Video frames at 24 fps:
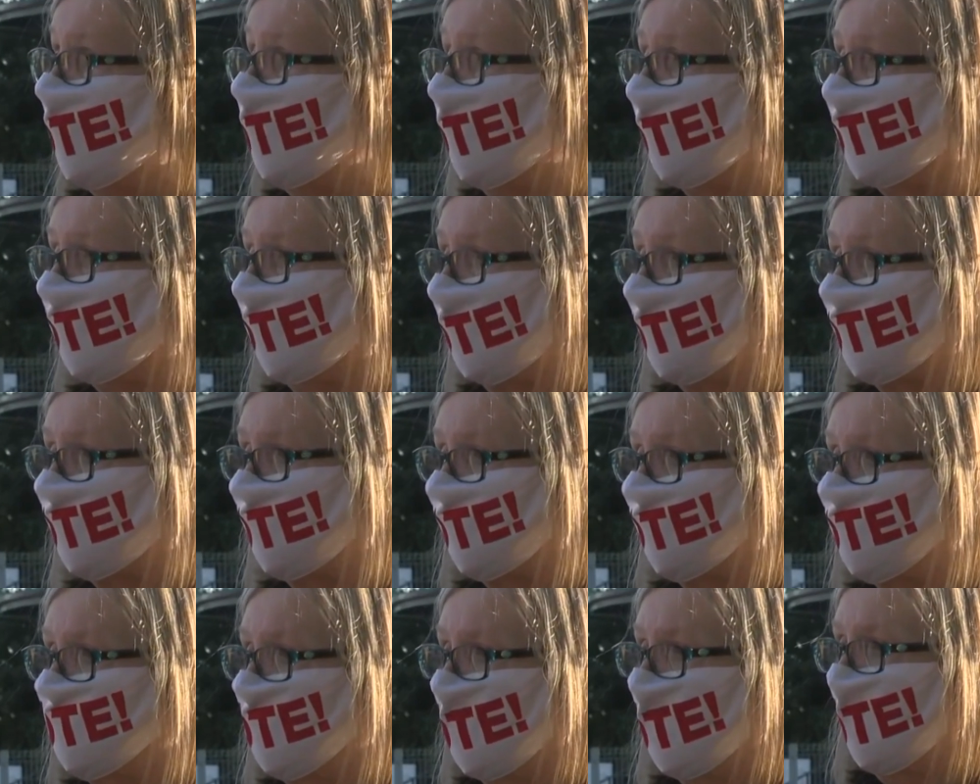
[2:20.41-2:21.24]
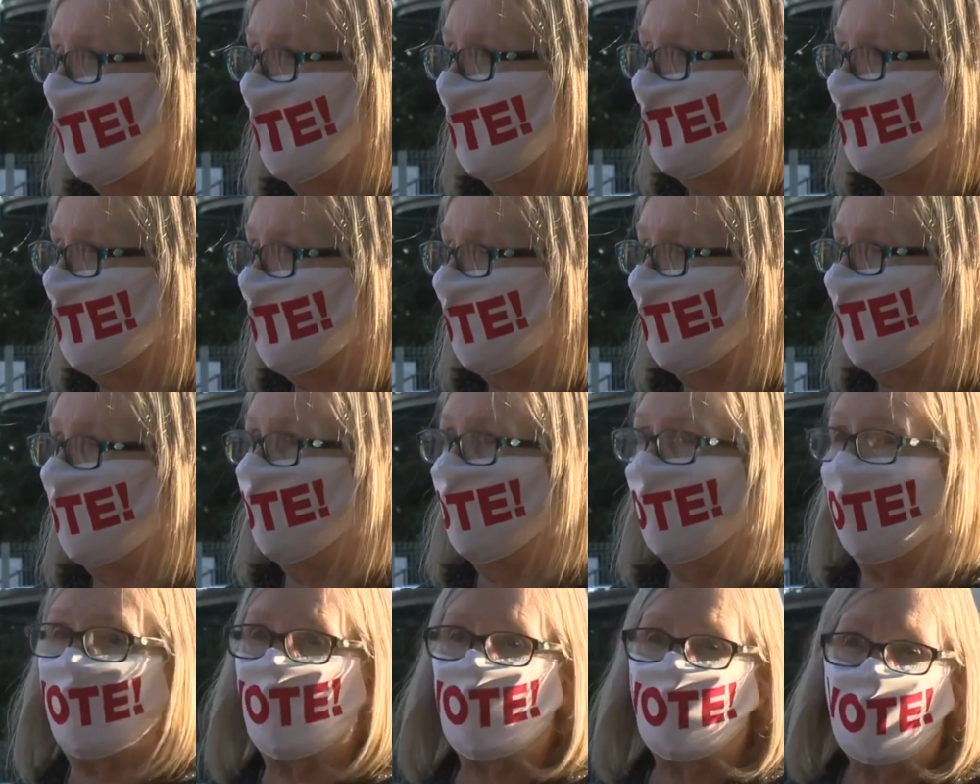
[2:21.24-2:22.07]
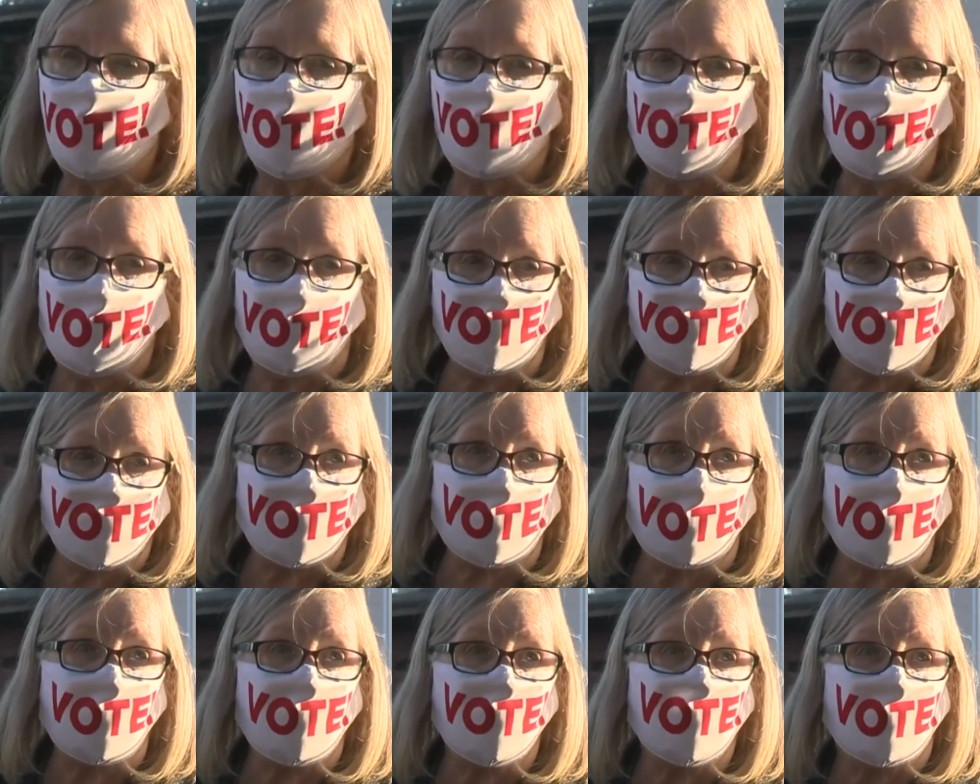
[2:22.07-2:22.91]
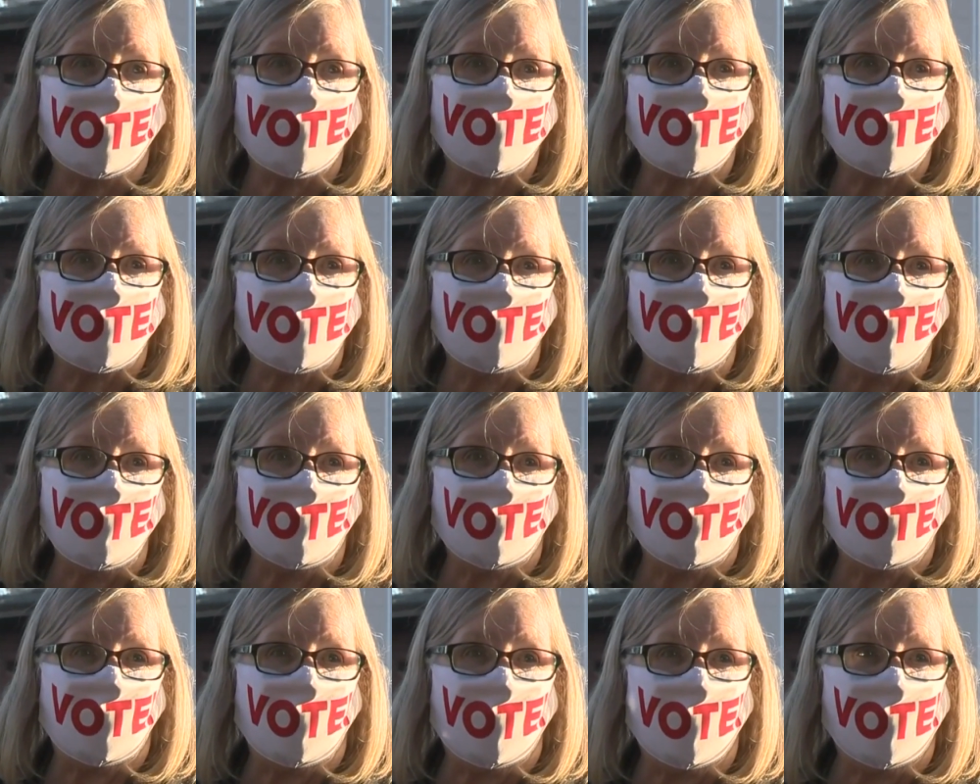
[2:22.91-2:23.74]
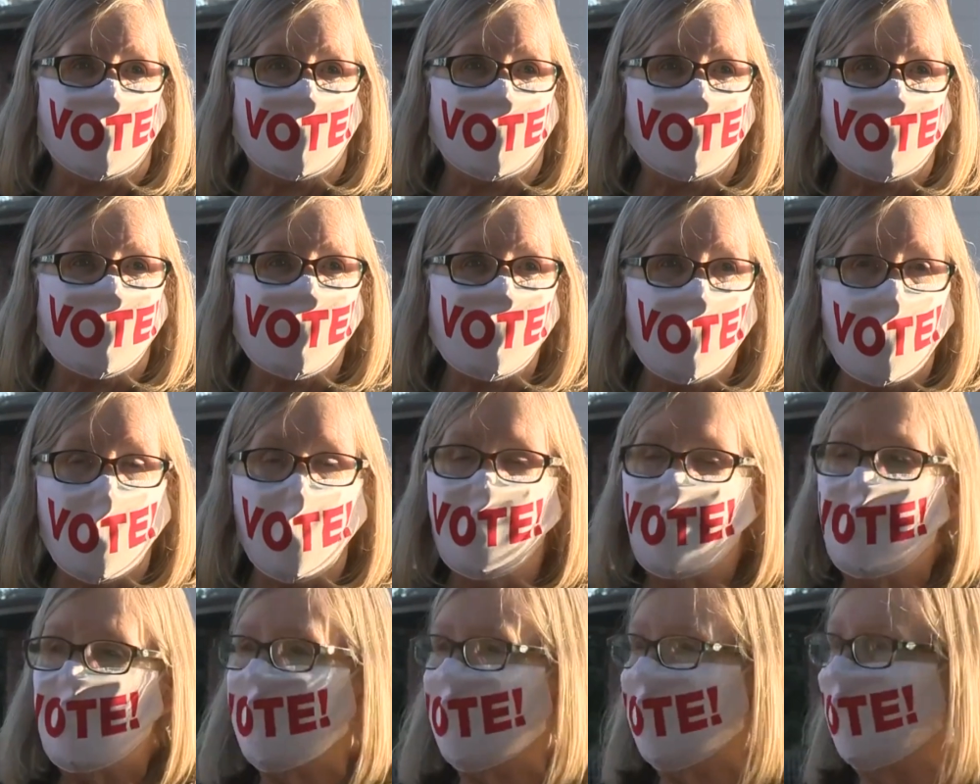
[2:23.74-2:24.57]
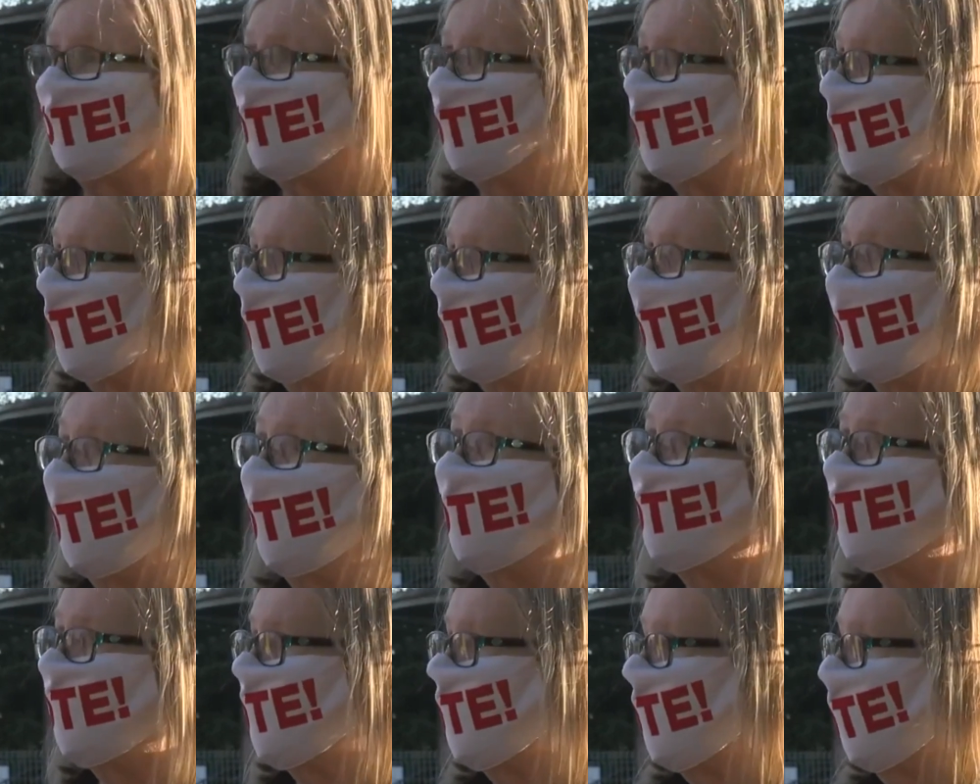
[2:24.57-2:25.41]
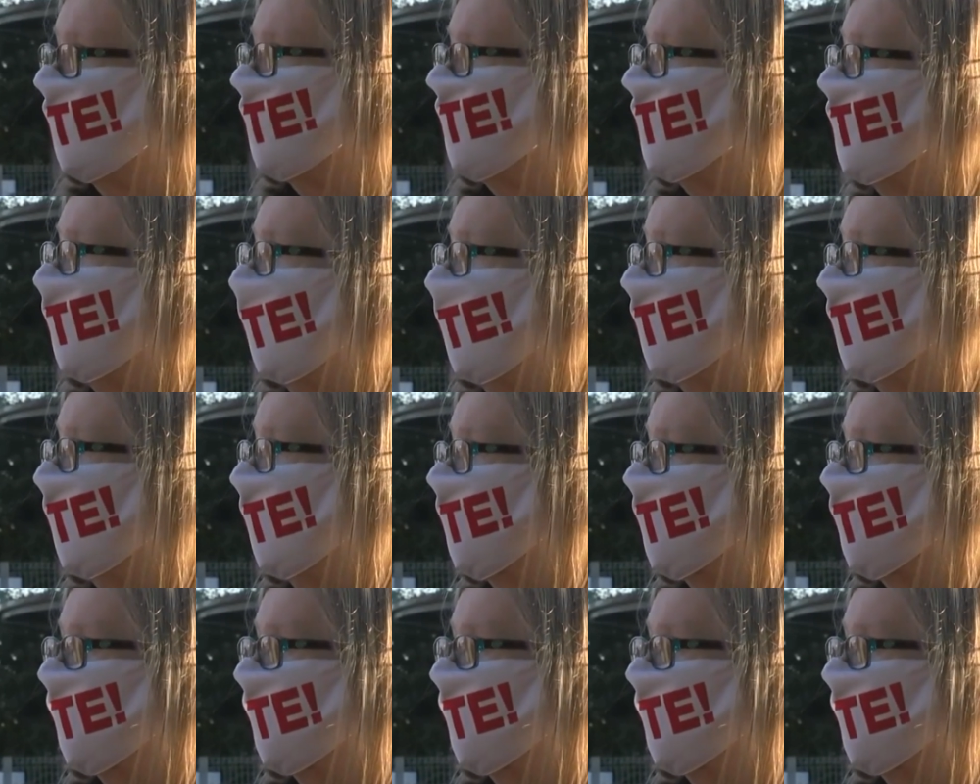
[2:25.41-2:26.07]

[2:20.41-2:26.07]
with us and watch our website about 7 o'clock, and we'll post those numbers